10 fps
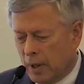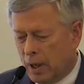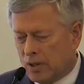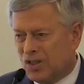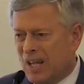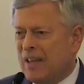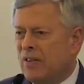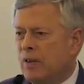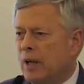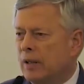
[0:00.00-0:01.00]

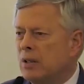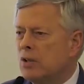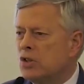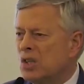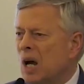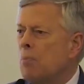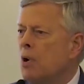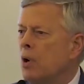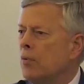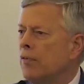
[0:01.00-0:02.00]
said that some
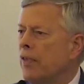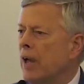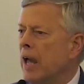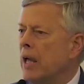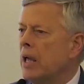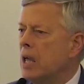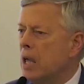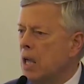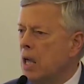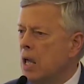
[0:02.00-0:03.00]
of the
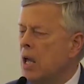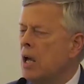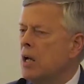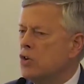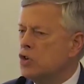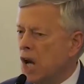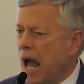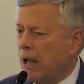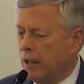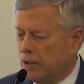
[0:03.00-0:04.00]
key
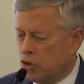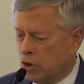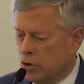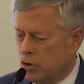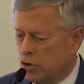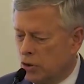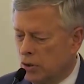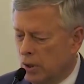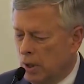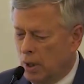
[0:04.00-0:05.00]
challenges
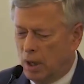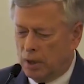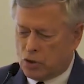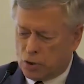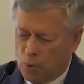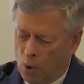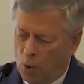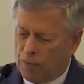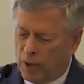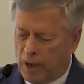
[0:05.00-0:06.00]
to
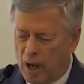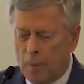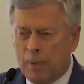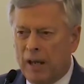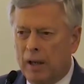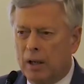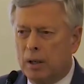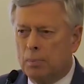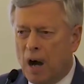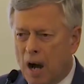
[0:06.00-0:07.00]
overcoming
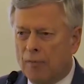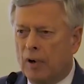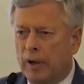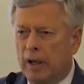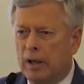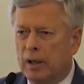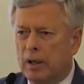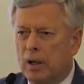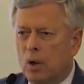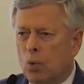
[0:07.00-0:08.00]
poverty,
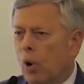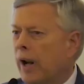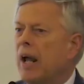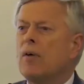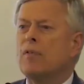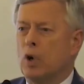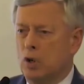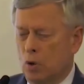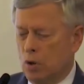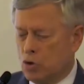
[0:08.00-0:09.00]
whatever
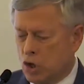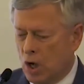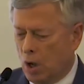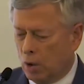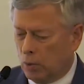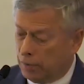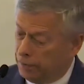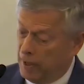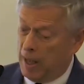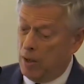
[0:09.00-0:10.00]
your
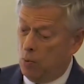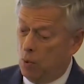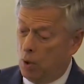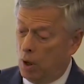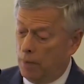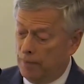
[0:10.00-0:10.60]
geography, were